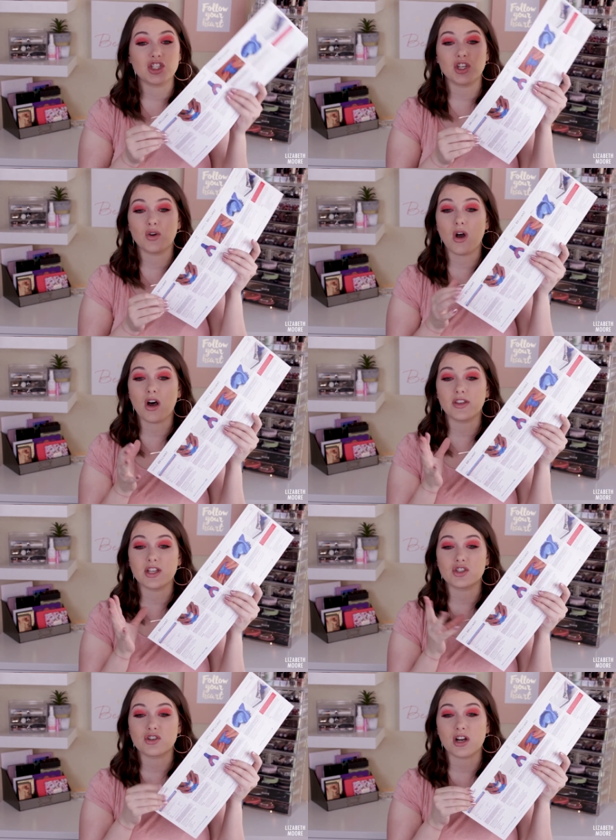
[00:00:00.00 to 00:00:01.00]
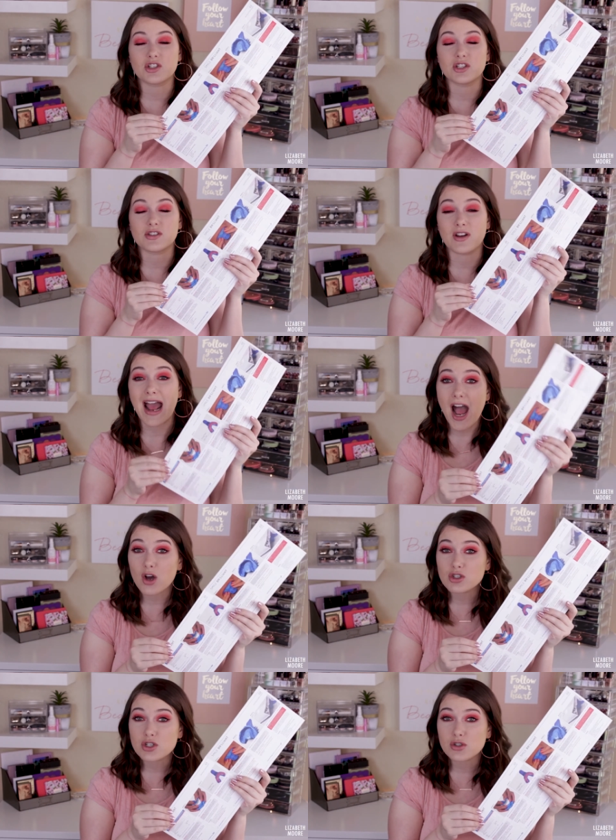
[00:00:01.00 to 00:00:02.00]
you all the instructions on
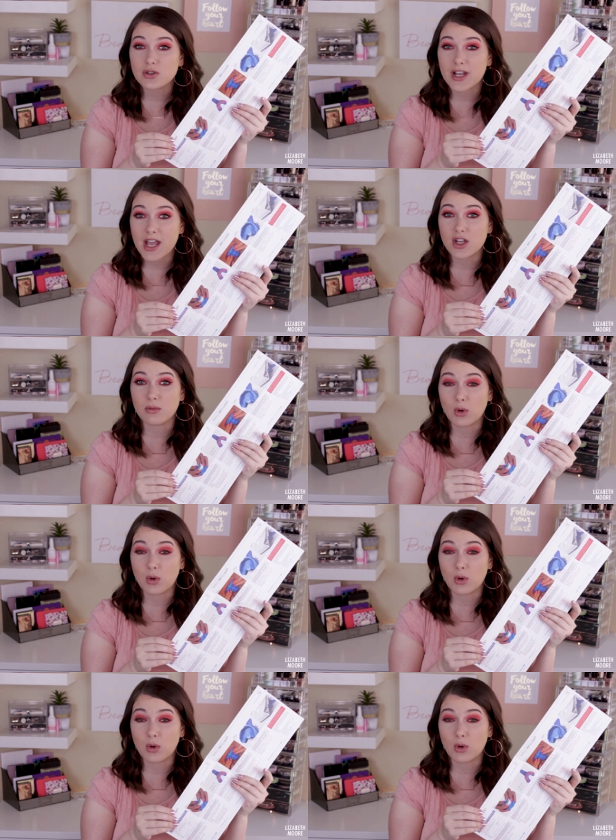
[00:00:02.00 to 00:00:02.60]
how to create your